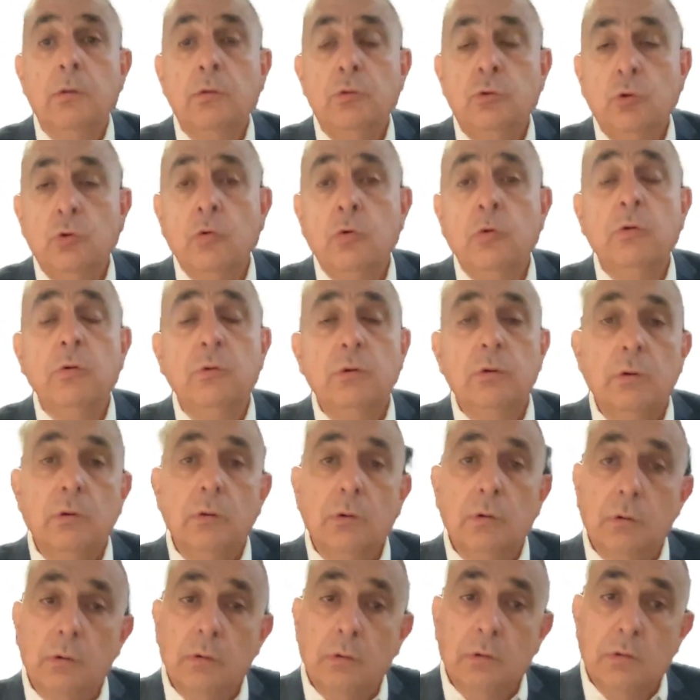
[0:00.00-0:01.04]
to
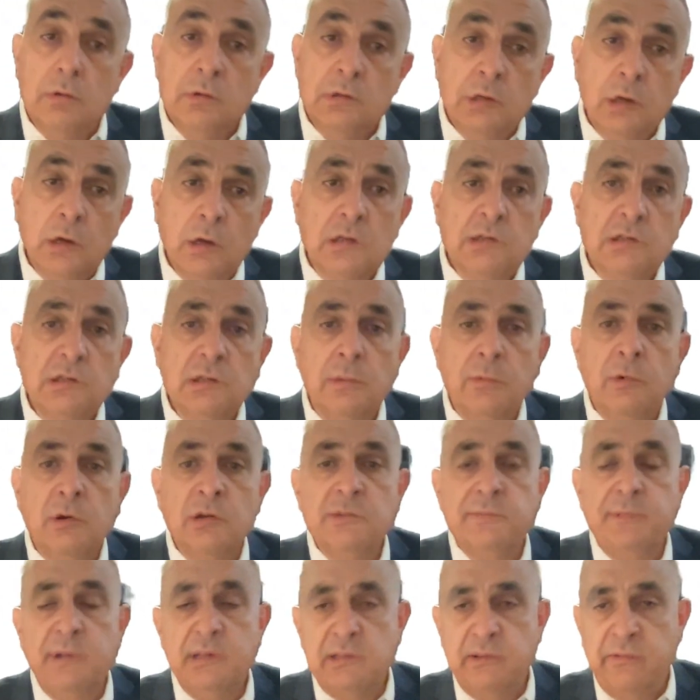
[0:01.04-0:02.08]
the customer
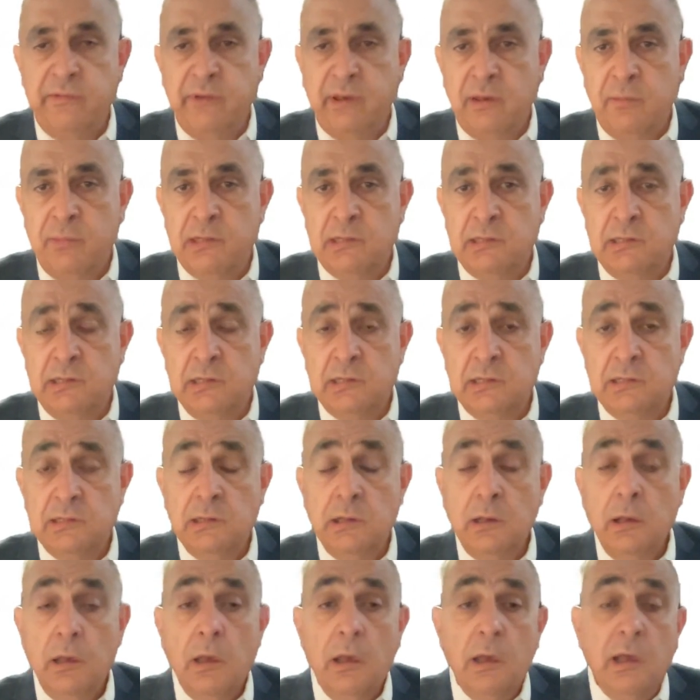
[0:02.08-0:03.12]
specific business
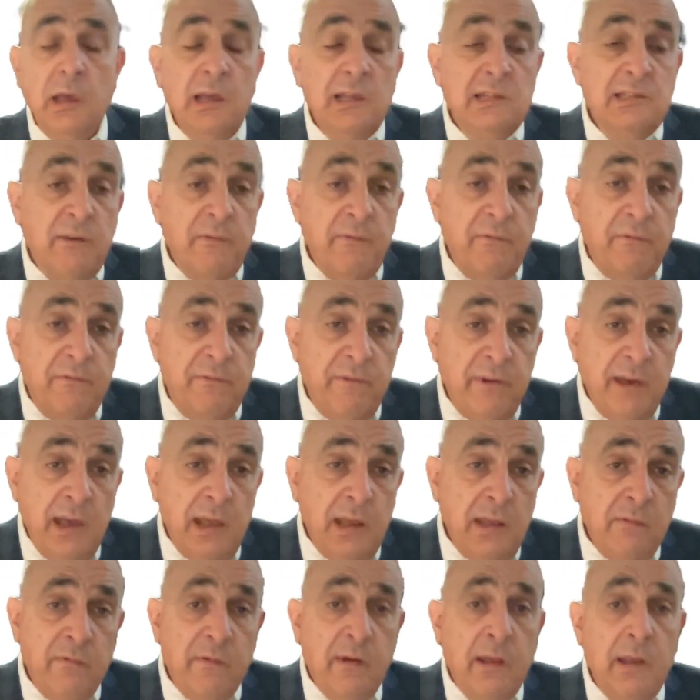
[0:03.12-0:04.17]
it's a
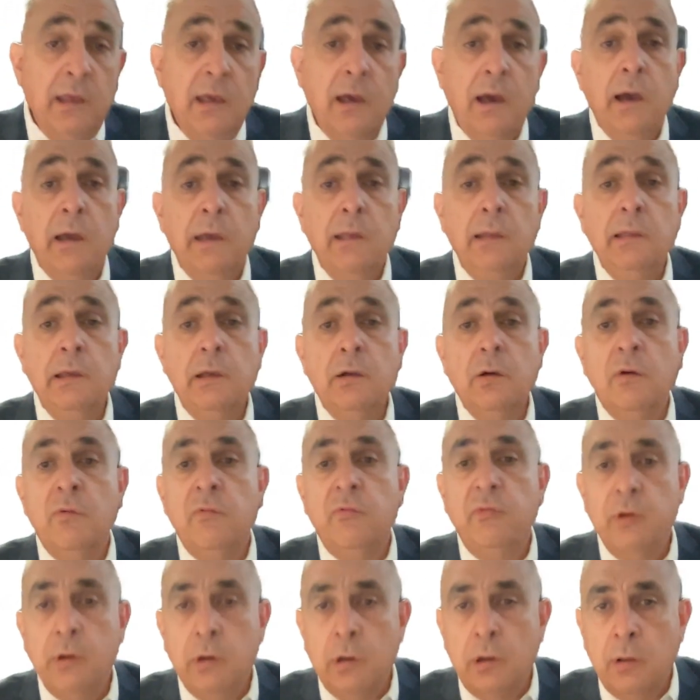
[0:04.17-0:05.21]
very very highly
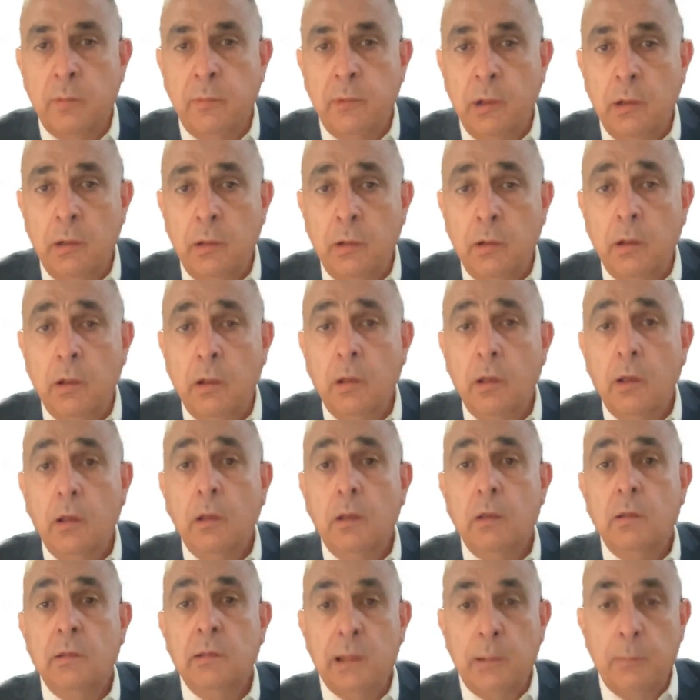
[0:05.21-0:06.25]
configurable
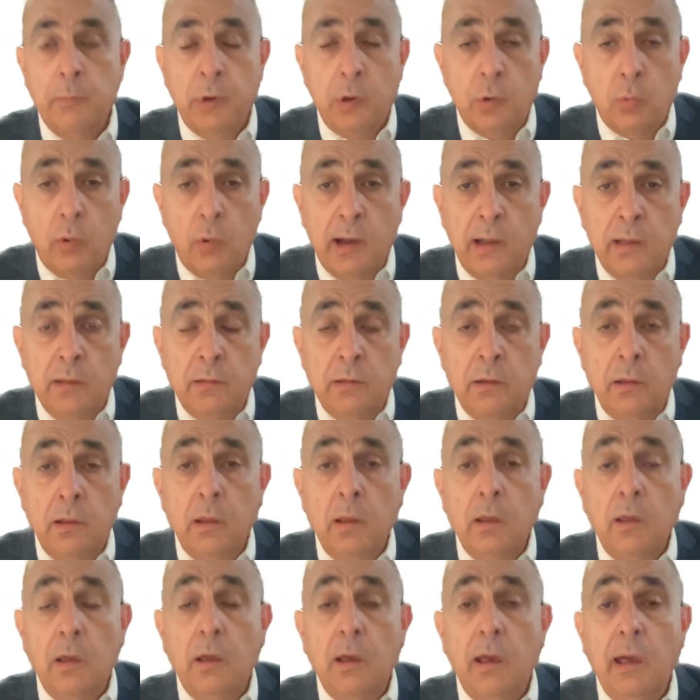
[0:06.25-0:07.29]
number one
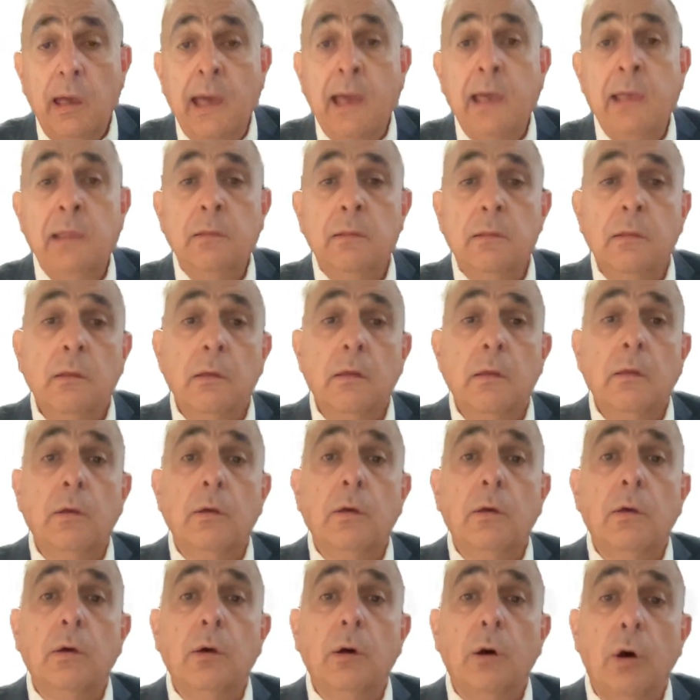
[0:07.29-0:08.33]
and
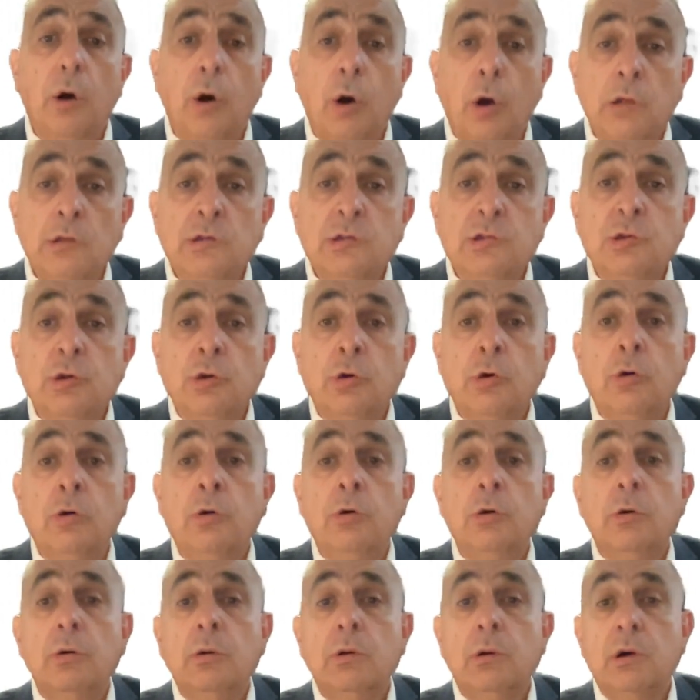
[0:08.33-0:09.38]

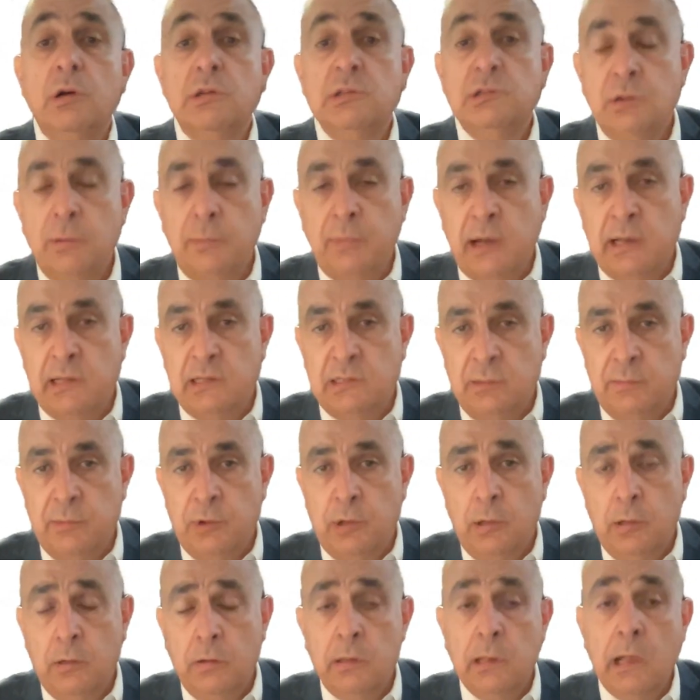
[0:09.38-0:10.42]
also customizable.